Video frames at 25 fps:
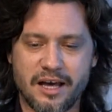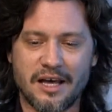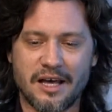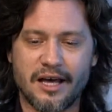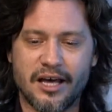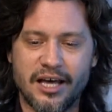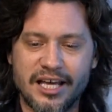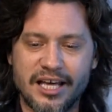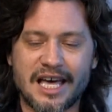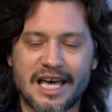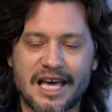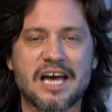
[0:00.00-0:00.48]

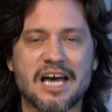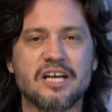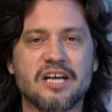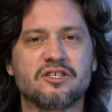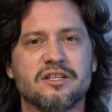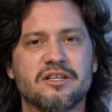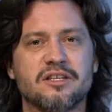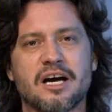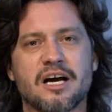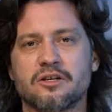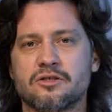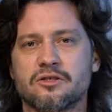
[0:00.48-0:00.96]
engage
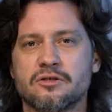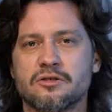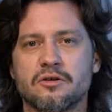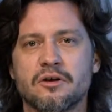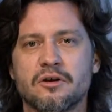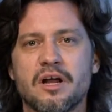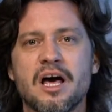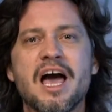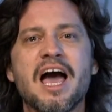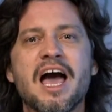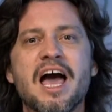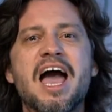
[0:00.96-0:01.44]
in the
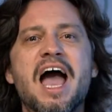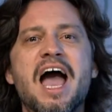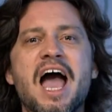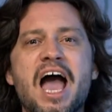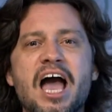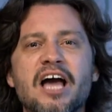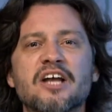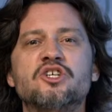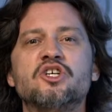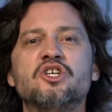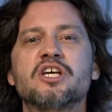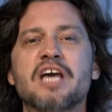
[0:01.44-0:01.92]
actual
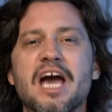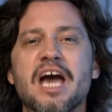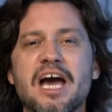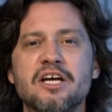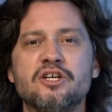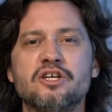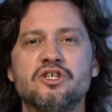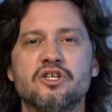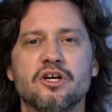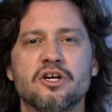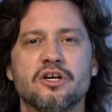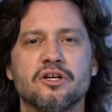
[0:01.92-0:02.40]

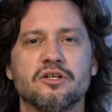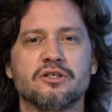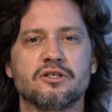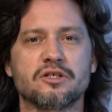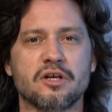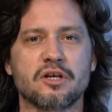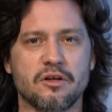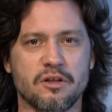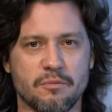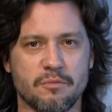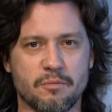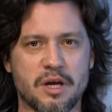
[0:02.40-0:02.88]
education
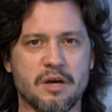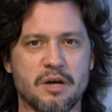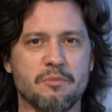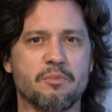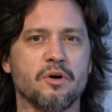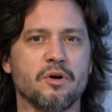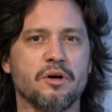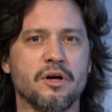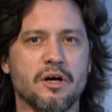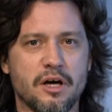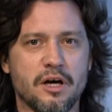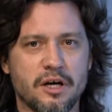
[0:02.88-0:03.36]
so that
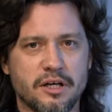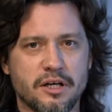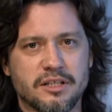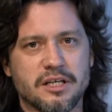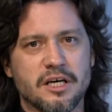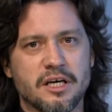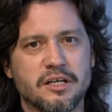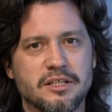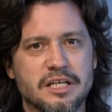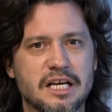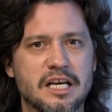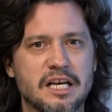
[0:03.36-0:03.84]
people are
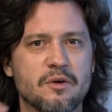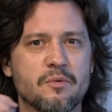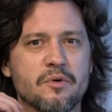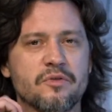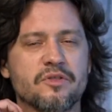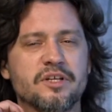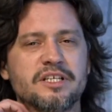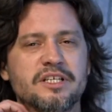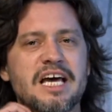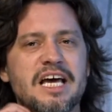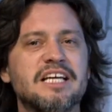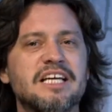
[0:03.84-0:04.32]
dealing
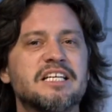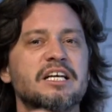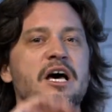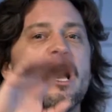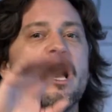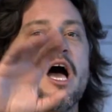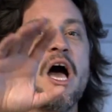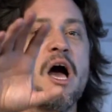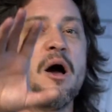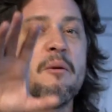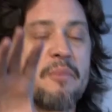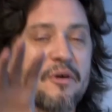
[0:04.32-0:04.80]
with the data.
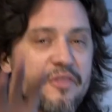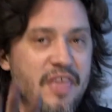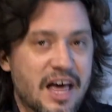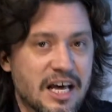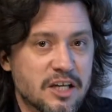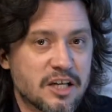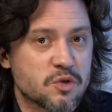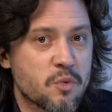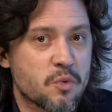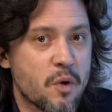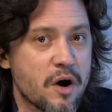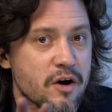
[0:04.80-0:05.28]
But
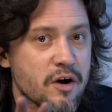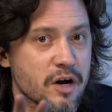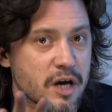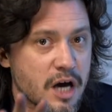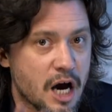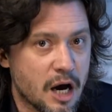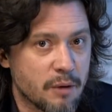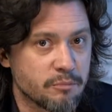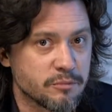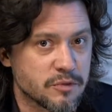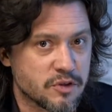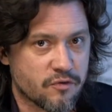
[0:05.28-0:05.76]
that's where it
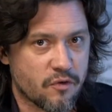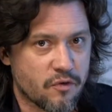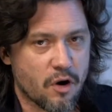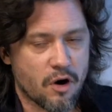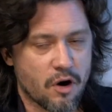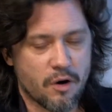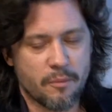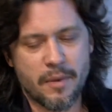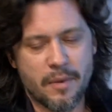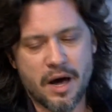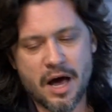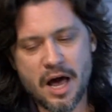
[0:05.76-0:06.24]
comes
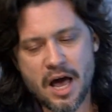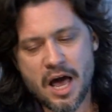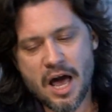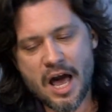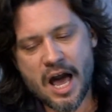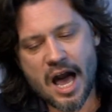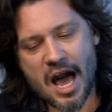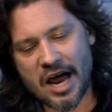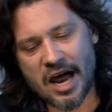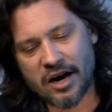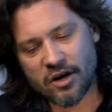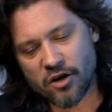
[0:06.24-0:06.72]
from.
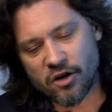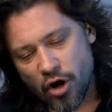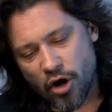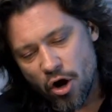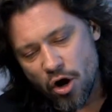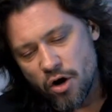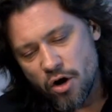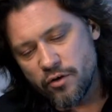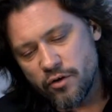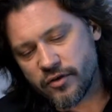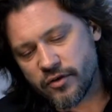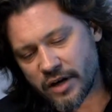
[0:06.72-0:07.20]
And
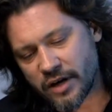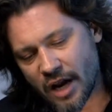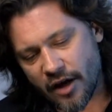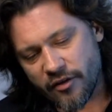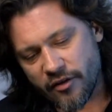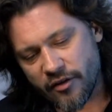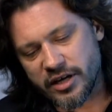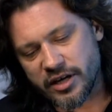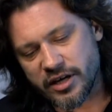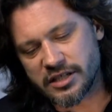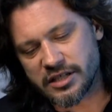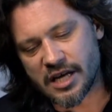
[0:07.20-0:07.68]
Gove and
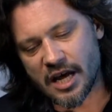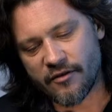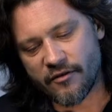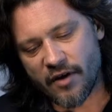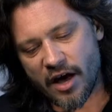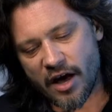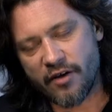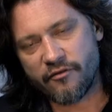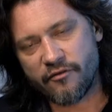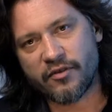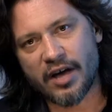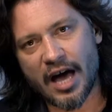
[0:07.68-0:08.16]
others
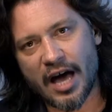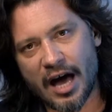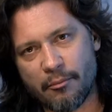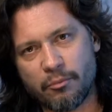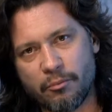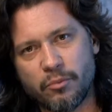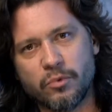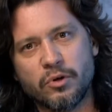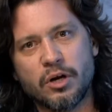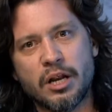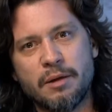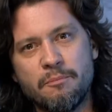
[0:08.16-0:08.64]
have
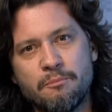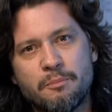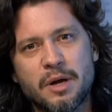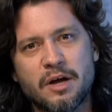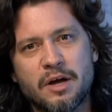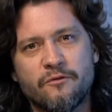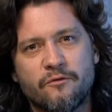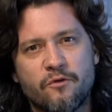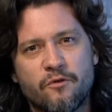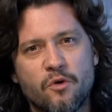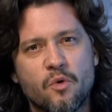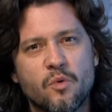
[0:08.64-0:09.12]
kept
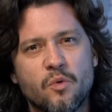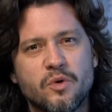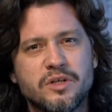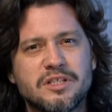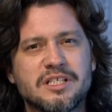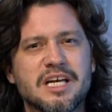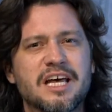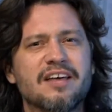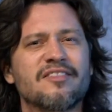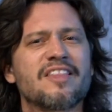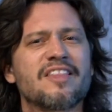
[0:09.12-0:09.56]
limping forward, saying